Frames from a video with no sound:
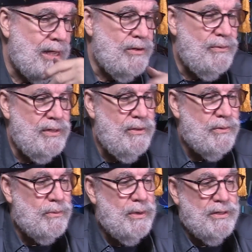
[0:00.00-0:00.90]
you,
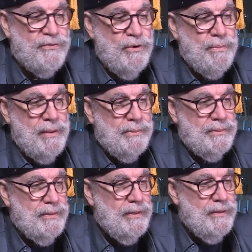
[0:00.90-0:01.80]
you are one of the few
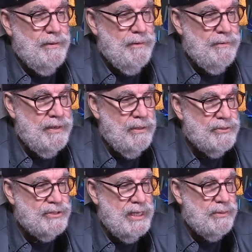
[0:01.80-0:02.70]
people that know
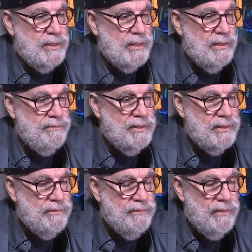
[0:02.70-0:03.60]
the secret of
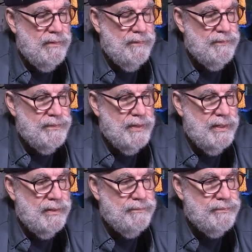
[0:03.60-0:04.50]
the
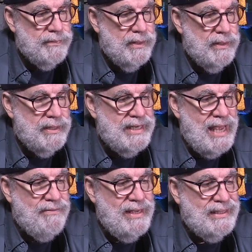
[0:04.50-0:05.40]
uh,
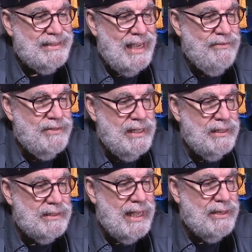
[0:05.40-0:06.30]
Davy
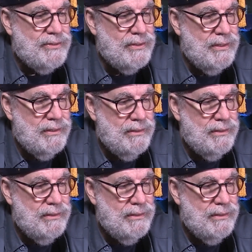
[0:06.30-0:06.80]
safety lantern.